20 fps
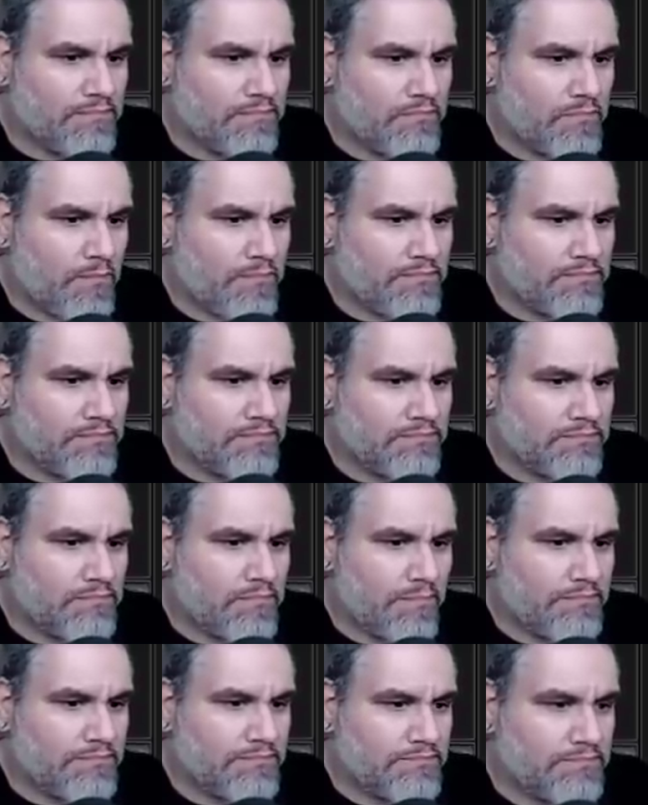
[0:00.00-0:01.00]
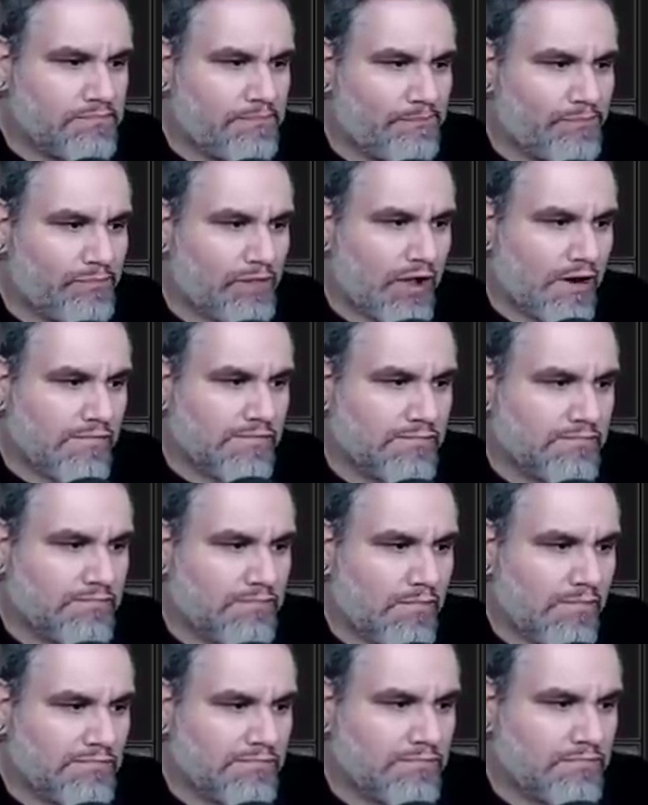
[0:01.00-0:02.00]
kill those dudes at any time. They'll be
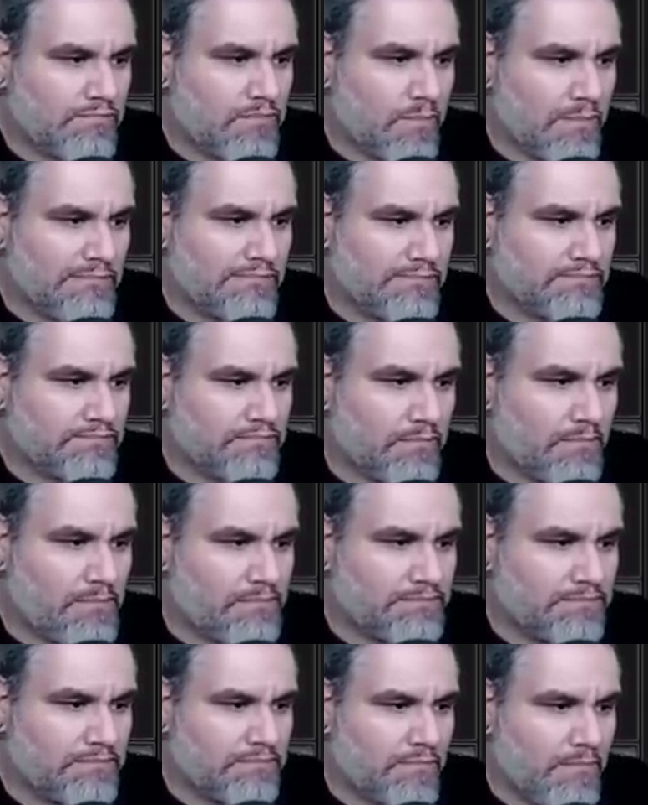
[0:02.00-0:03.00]
dead-a-roni.